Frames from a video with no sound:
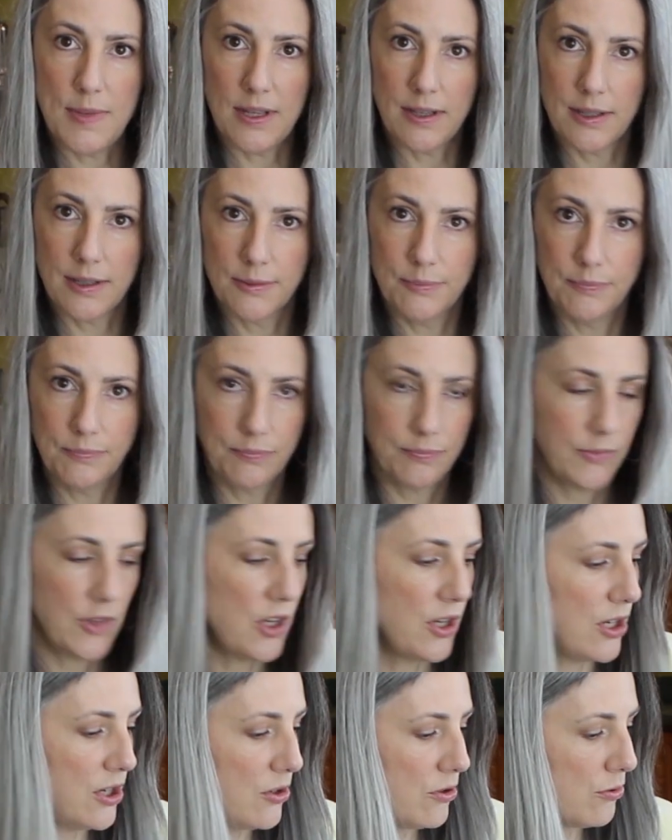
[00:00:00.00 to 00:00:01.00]
milk.
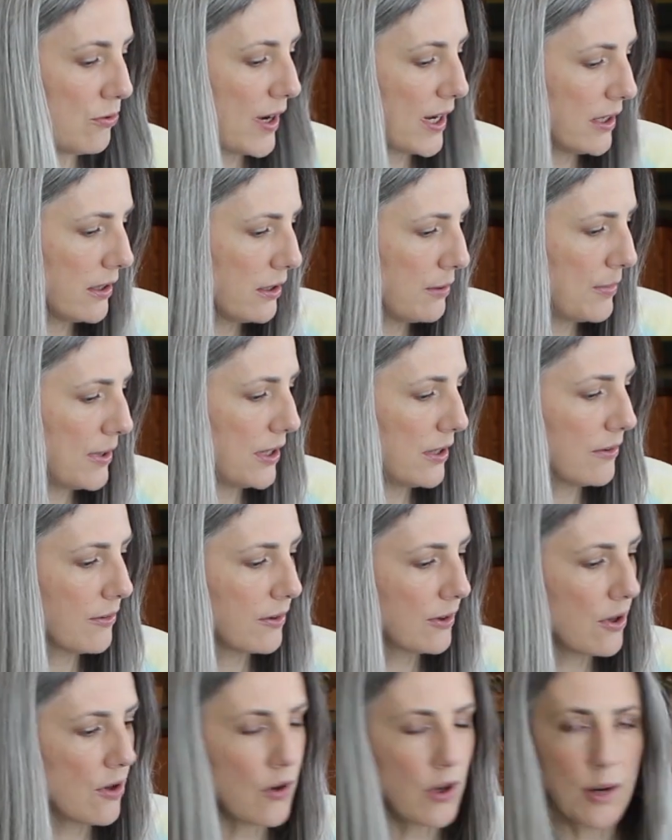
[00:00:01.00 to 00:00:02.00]
You can use regular milk,
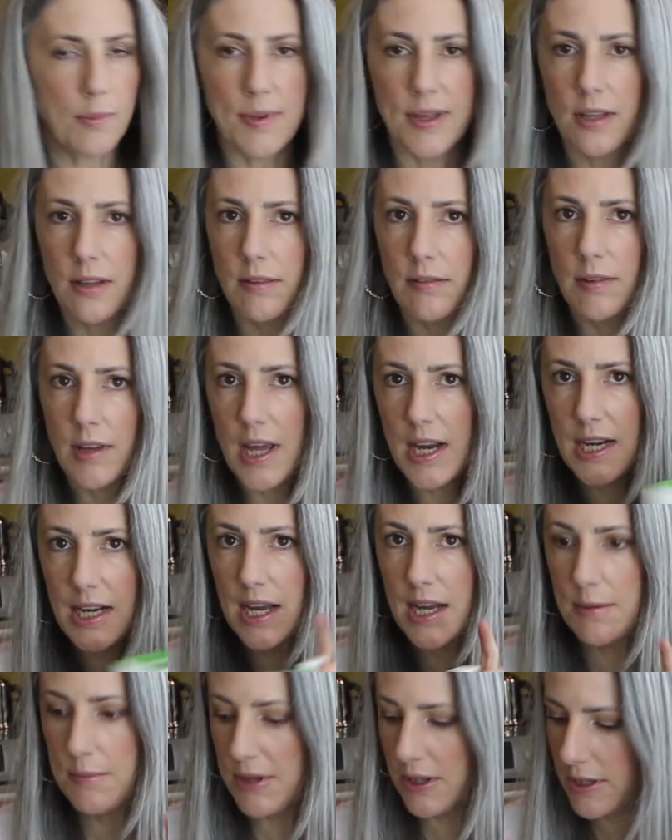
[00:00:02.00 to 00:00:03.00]
coconut milk, any
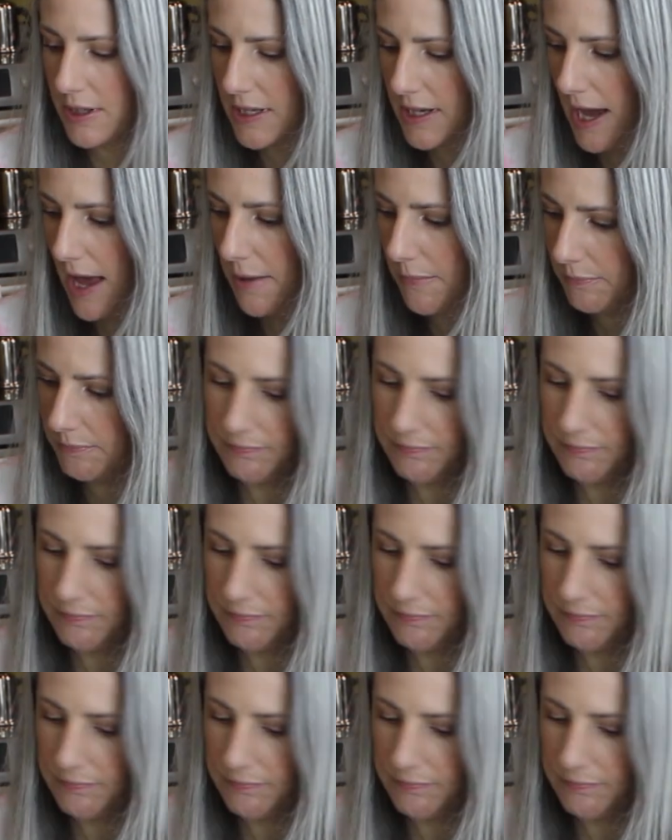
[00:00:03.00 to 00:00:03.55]
kind of milk you got.